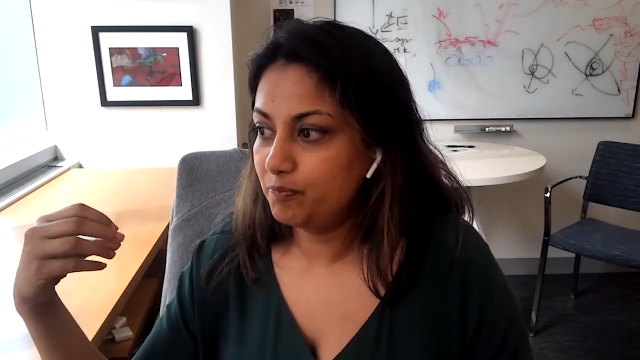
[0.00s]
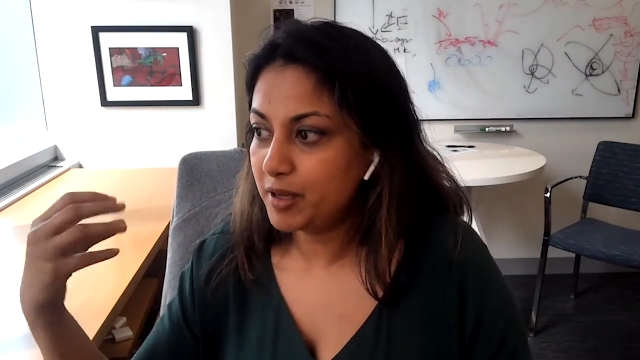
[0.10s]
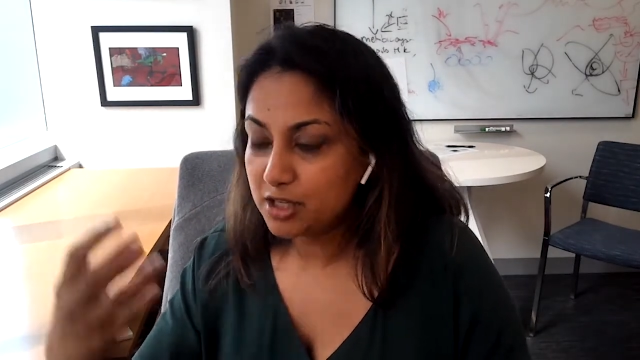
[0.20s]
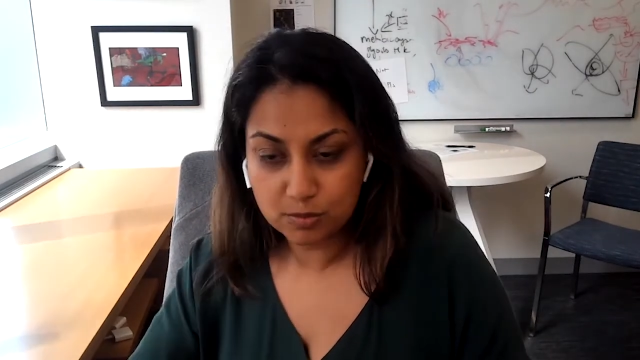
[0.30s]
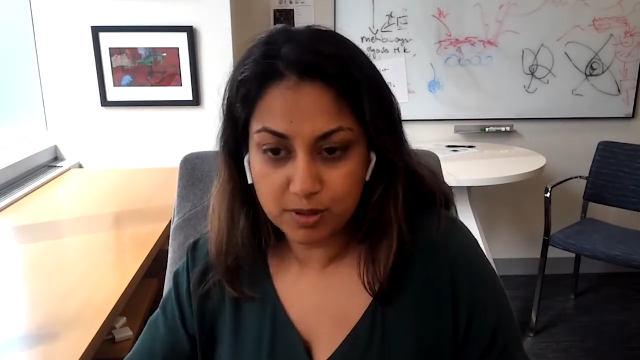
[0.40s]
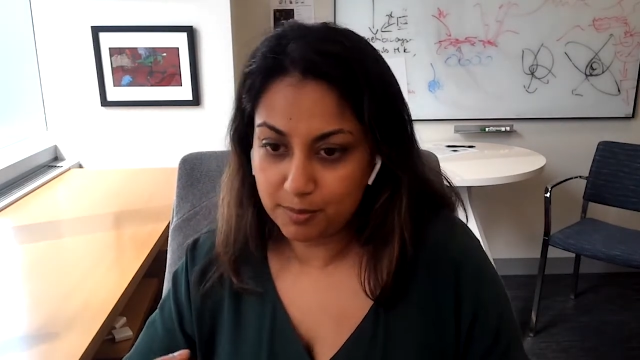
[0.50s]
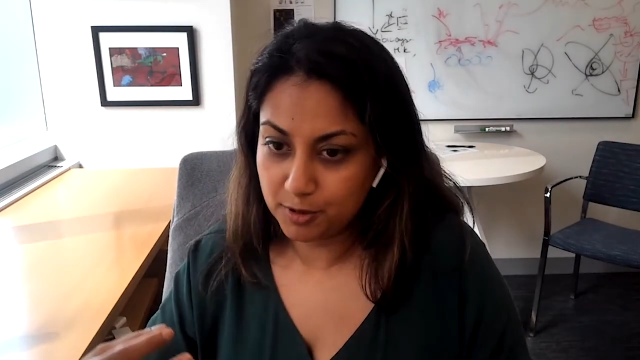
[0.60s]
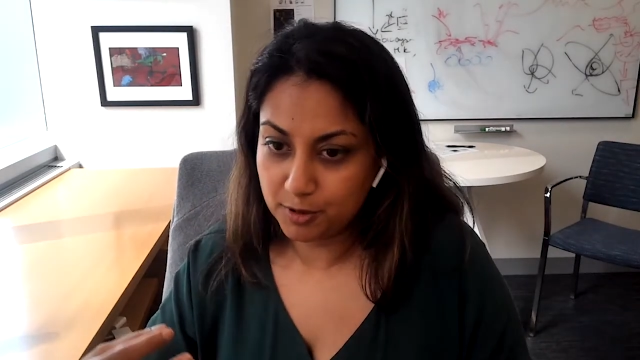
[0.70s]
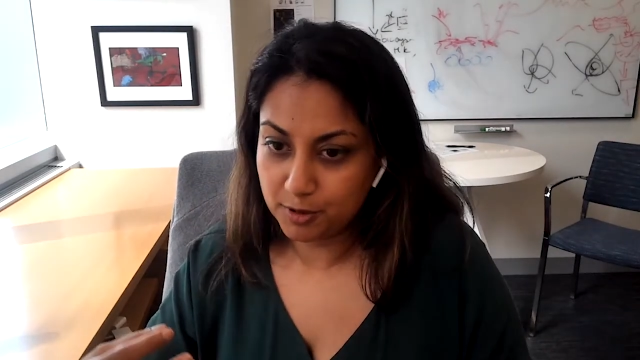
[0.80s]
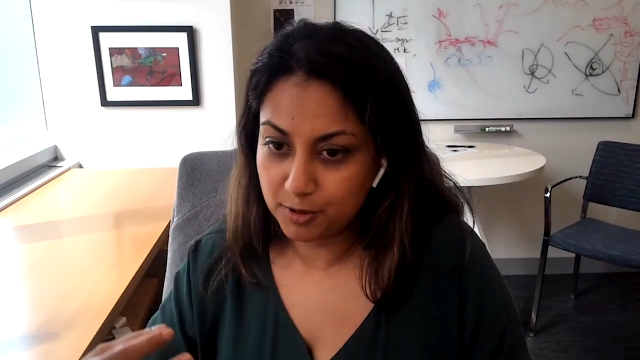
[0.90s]
patient
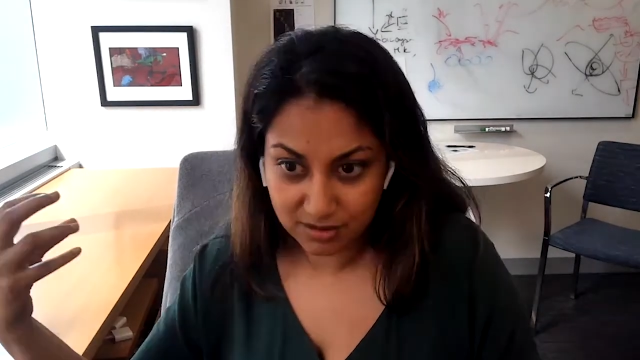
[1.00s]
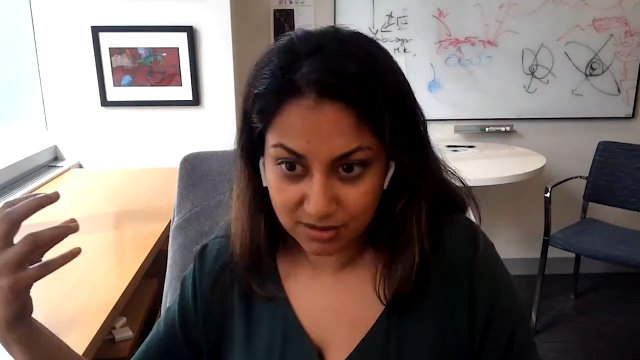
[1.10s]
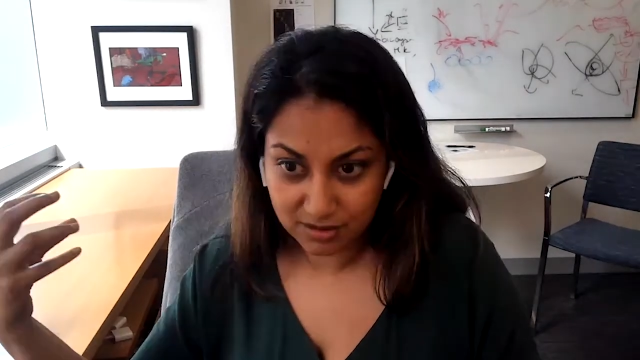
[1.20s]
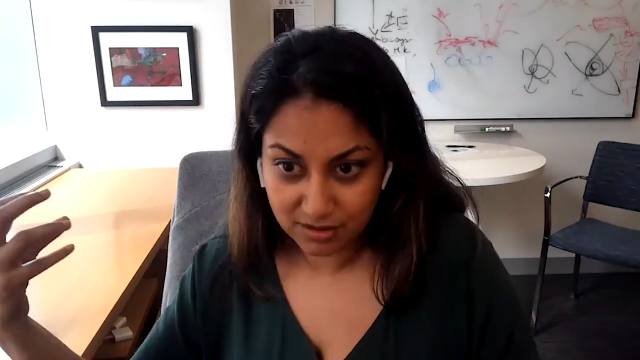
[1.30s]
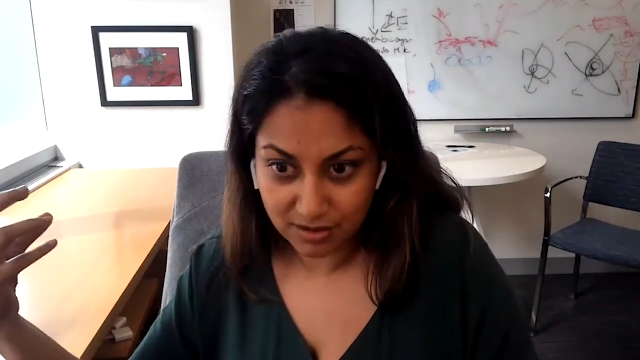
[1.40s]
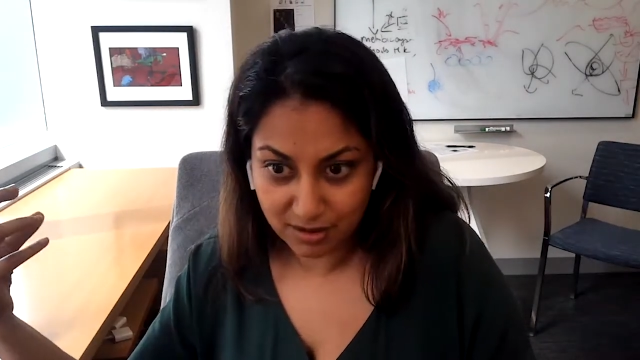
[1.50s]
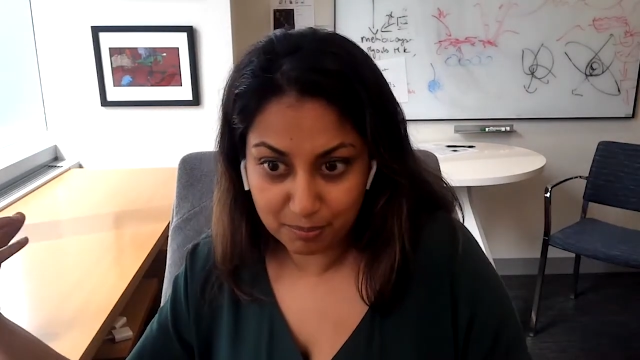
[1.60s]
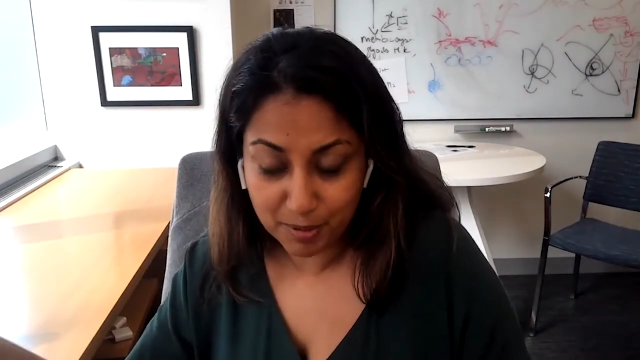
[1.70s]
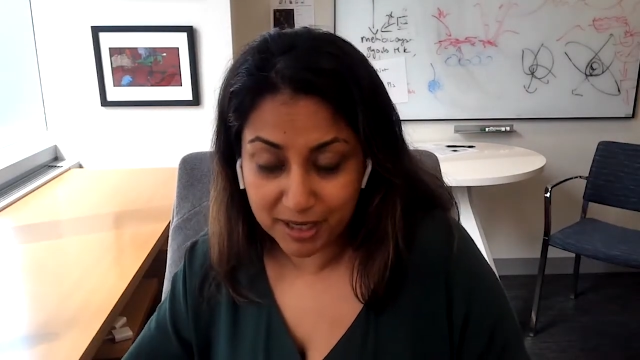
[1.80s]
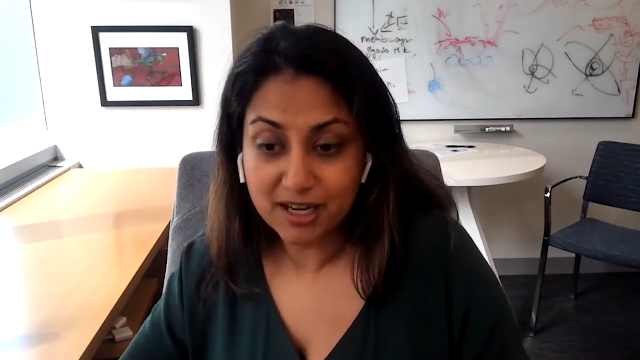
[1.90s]
populations but